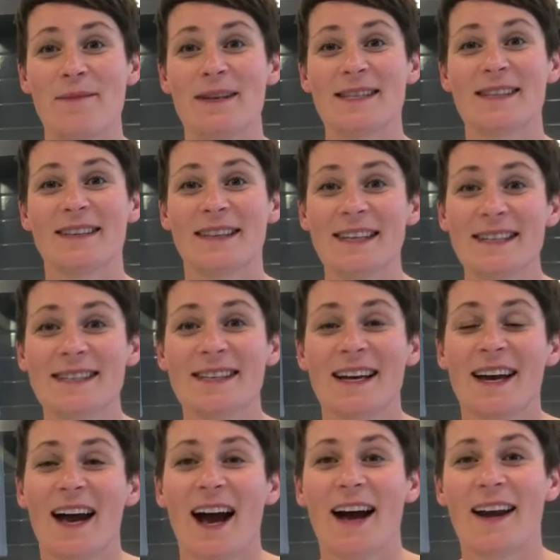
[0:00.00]
is Elyse
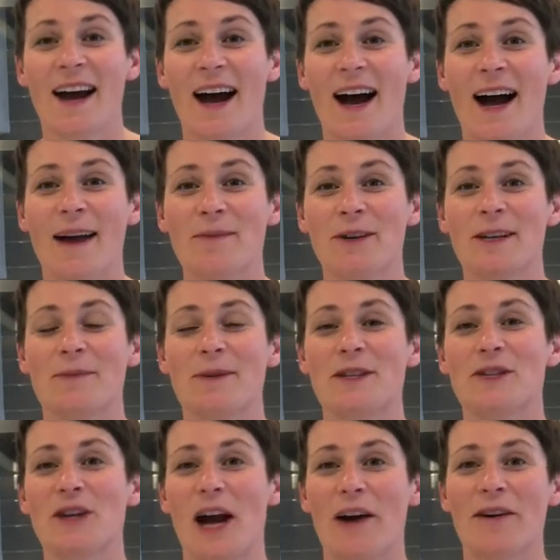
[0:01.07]
and I'm going to be
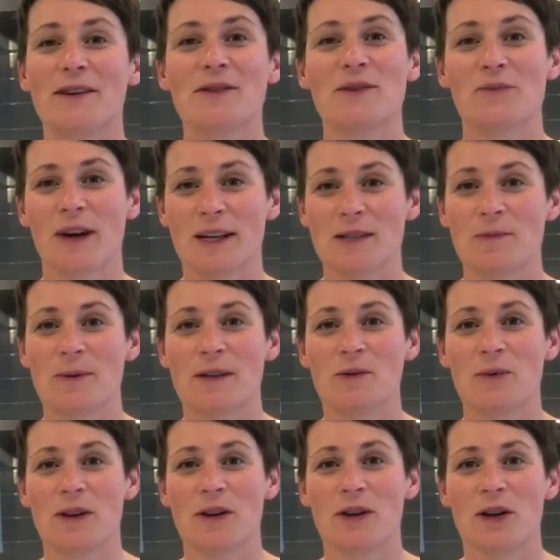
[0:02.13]
sharing some recipes
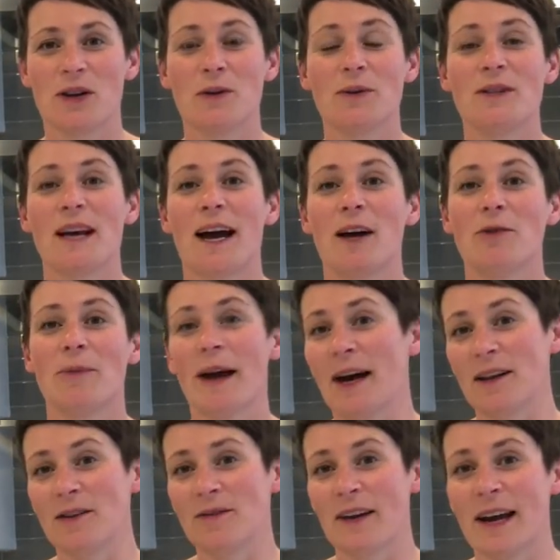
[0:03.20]
with you to help
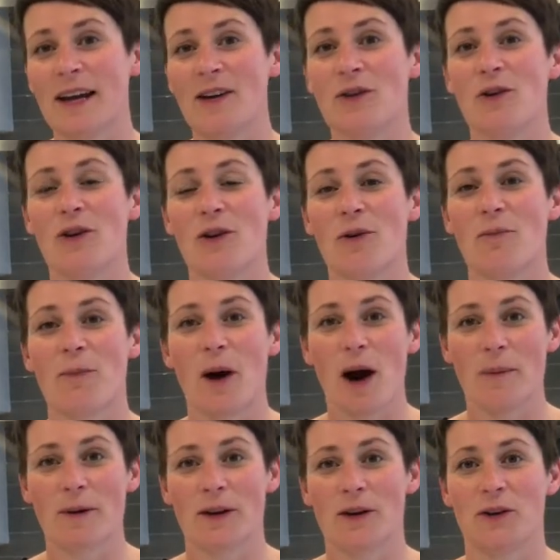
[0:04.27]
elevate your
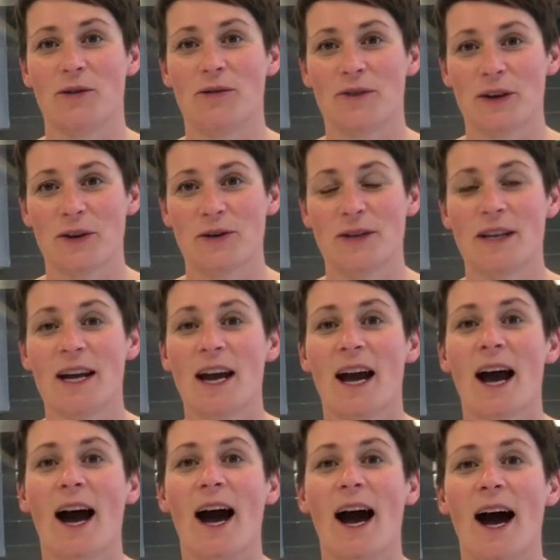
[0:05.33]
barbecue food.
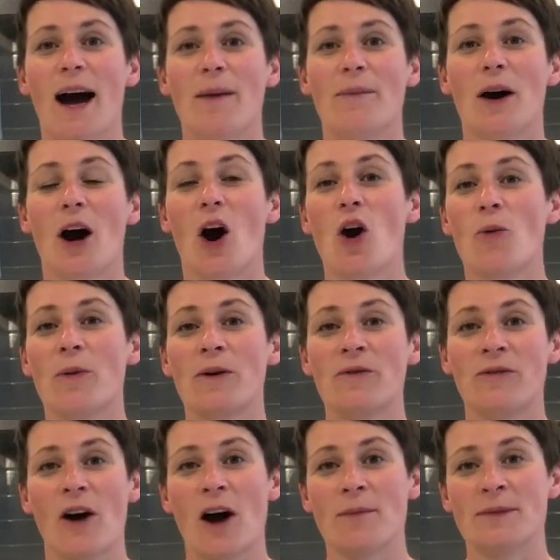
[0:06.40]
Open
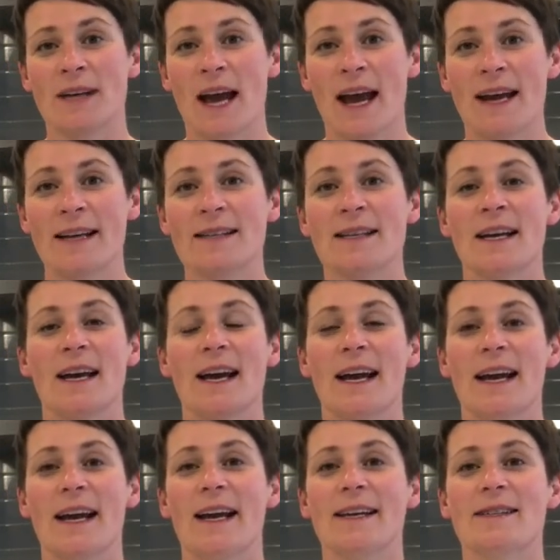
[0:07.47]
Farm Days
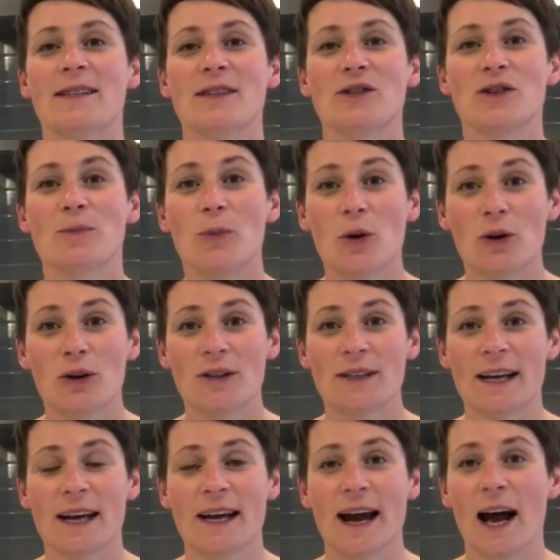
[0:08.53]
is
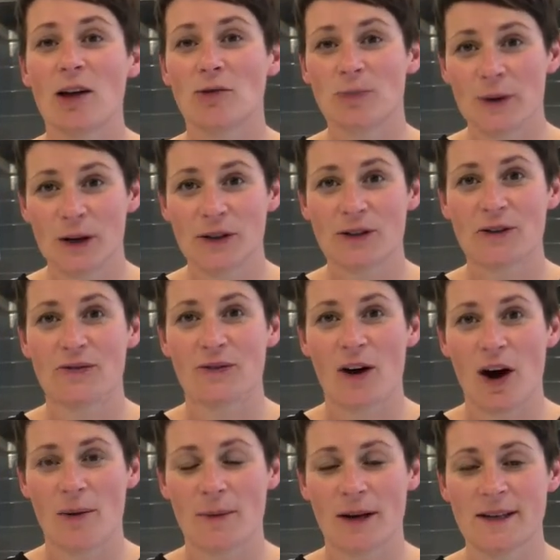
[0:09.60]
supporting Alberta
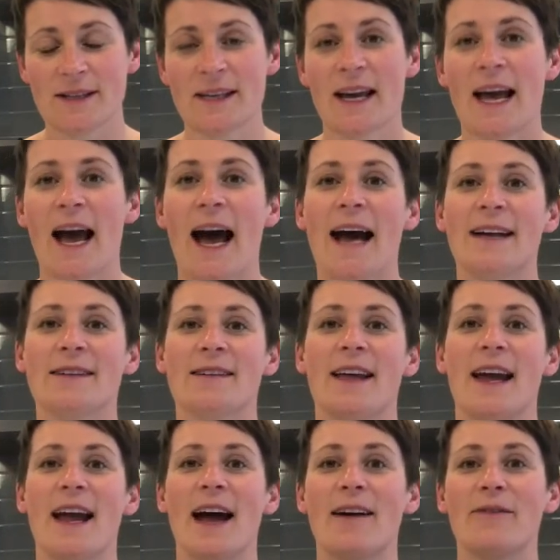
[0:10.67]
farmers, and
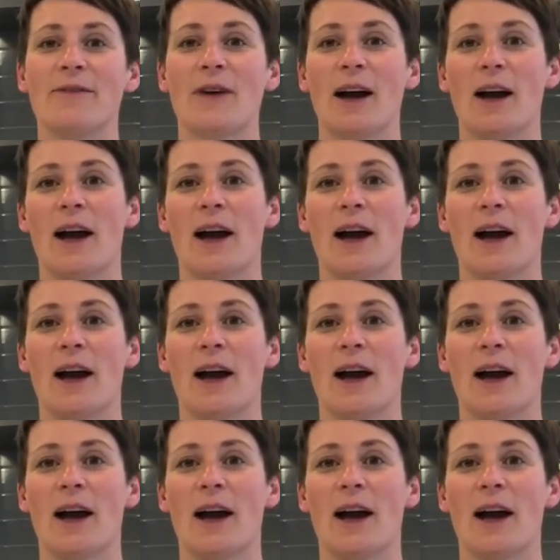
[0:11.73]
they have